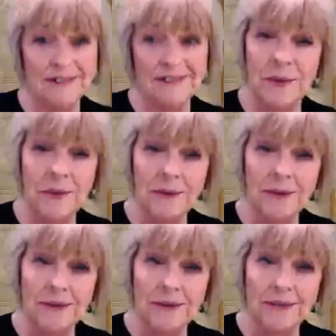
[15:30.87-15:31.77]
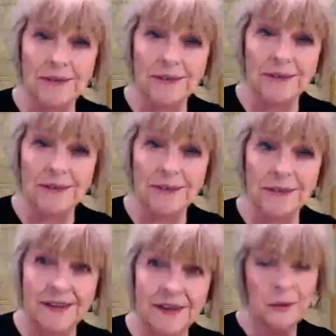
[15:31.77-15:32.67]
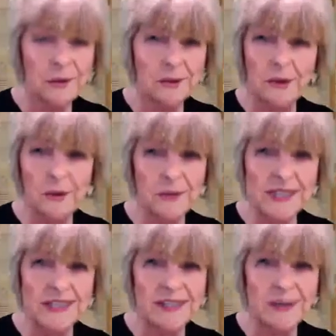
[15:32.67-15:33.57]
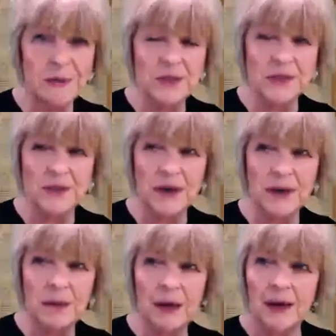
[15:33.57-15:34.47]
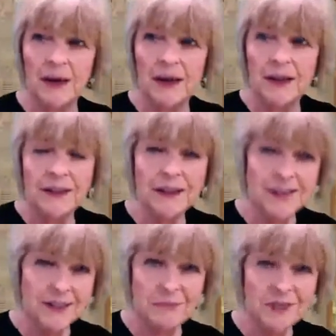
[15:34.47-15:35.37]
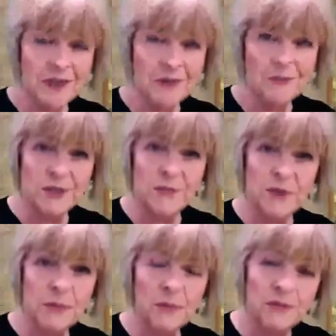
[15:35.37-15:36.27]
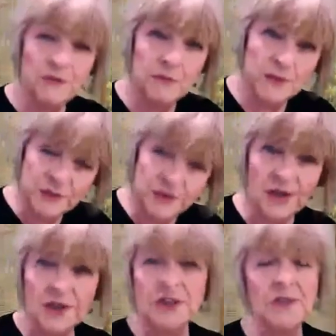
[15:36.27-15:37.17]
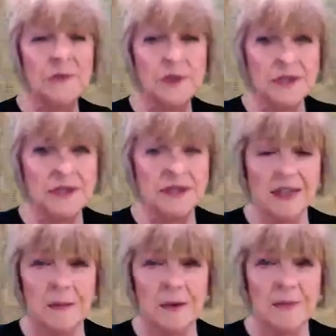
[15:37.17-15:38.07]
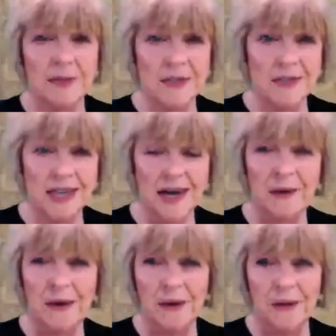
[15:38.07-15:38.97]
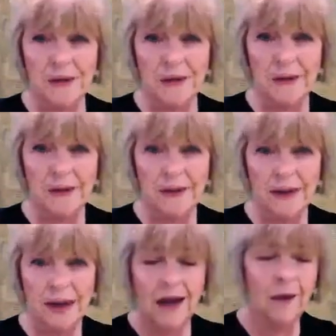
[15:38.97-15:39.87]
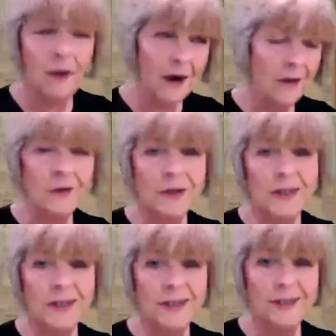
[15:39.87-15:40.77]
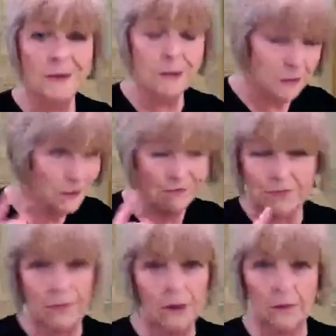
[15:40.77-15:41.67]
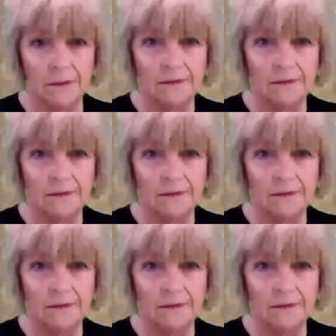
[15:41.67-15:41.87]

That's what I want. You're always learning all the time. That sometimes there's people from astrology wanting to come over to tarot. Oh, I'm trying to, no.